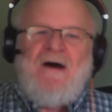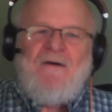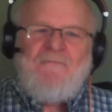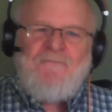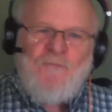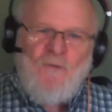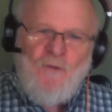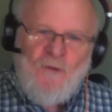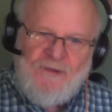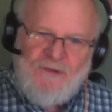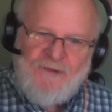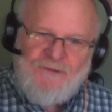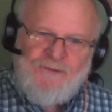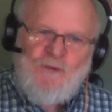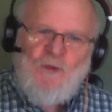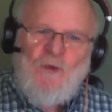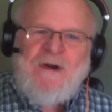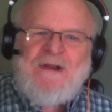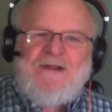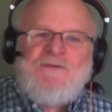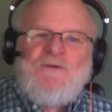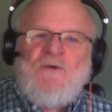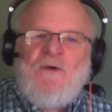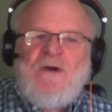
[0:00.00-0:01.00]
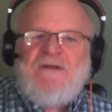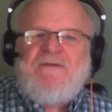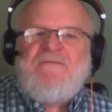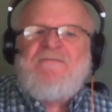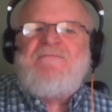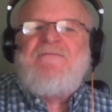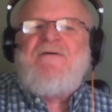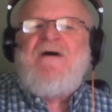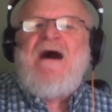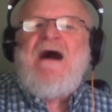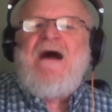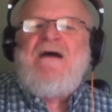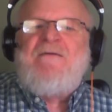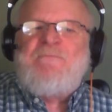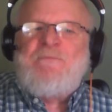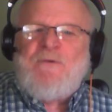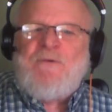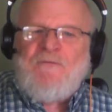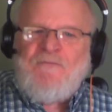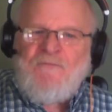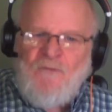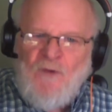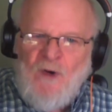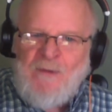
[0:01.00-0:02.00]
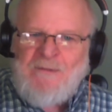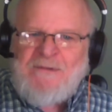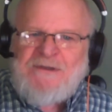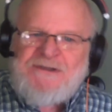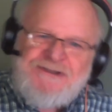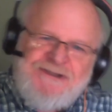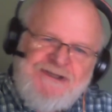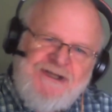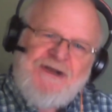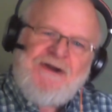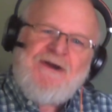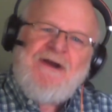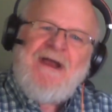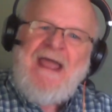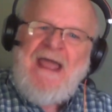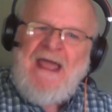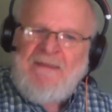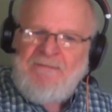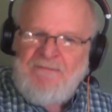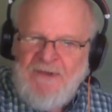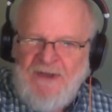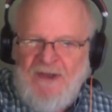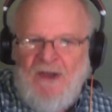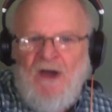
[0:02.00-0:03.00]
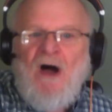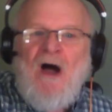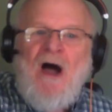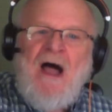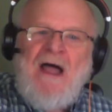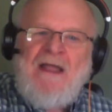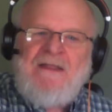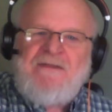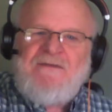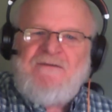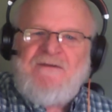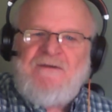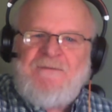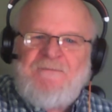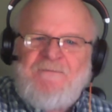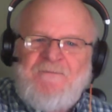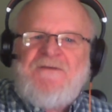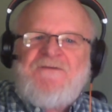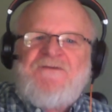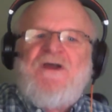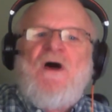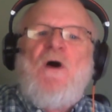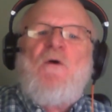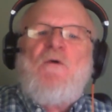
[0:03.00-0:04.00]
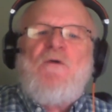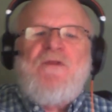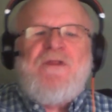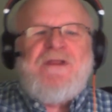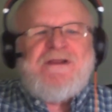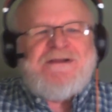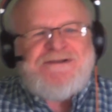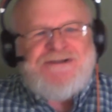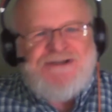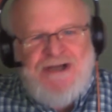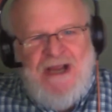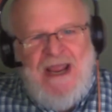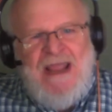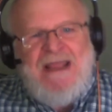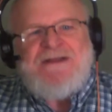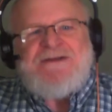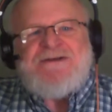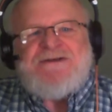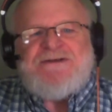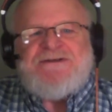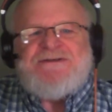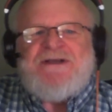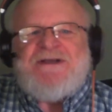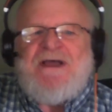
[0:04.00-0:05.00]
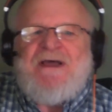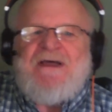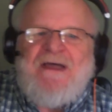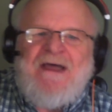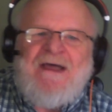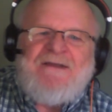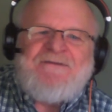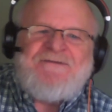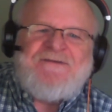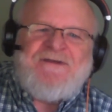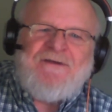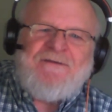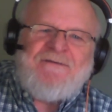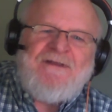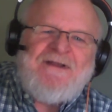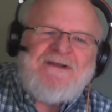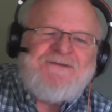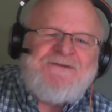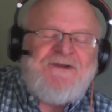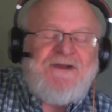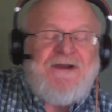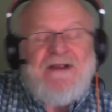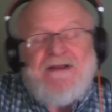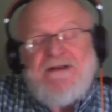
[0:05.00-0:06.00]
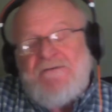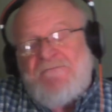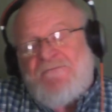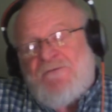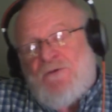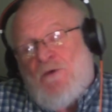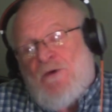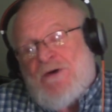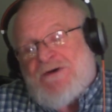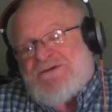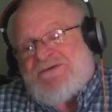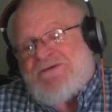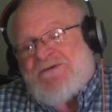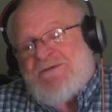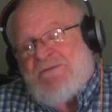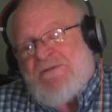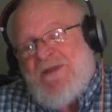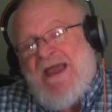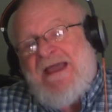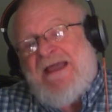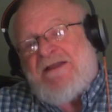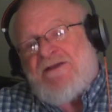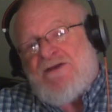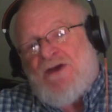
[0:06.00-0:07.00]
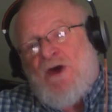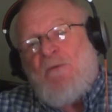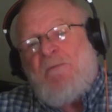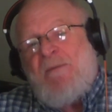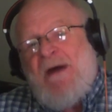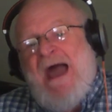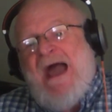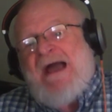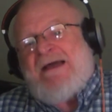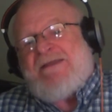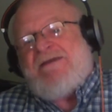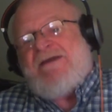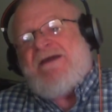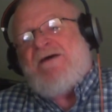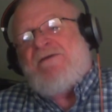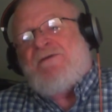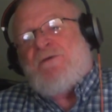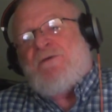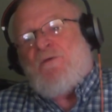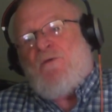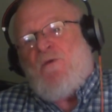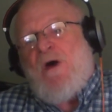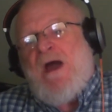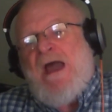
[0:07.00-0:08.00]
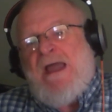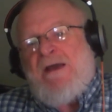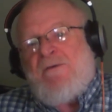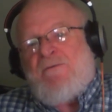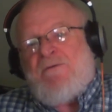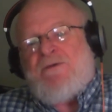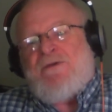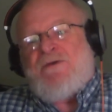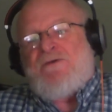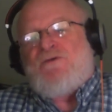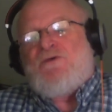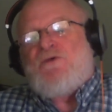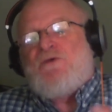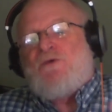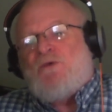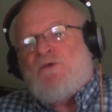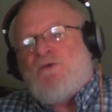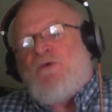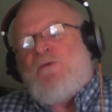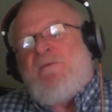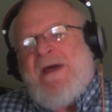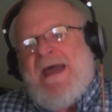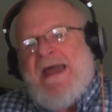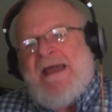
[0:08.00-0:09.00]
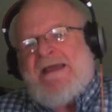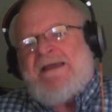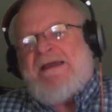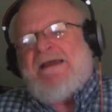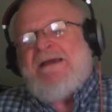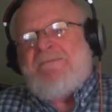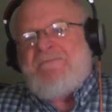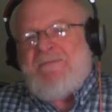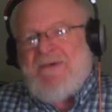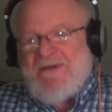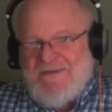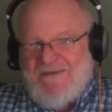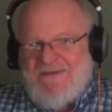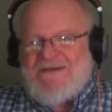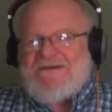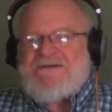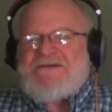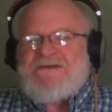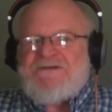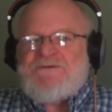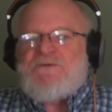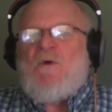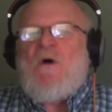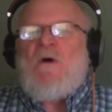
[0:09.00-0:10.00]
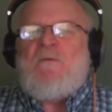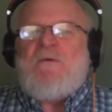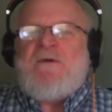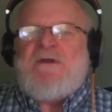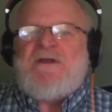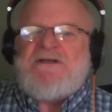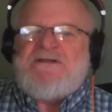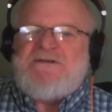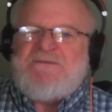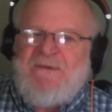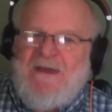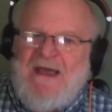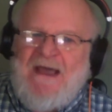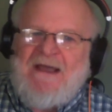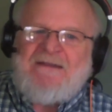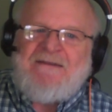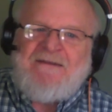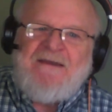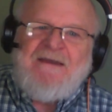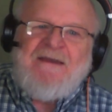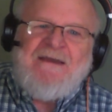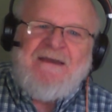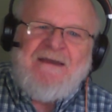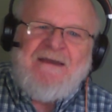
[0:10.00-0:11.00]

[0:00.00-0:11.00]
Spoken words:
for the 2025 performance year and beyond. So the changes as they're listed, and of course they can go back the other way with a new rulemaking, but this is what we expect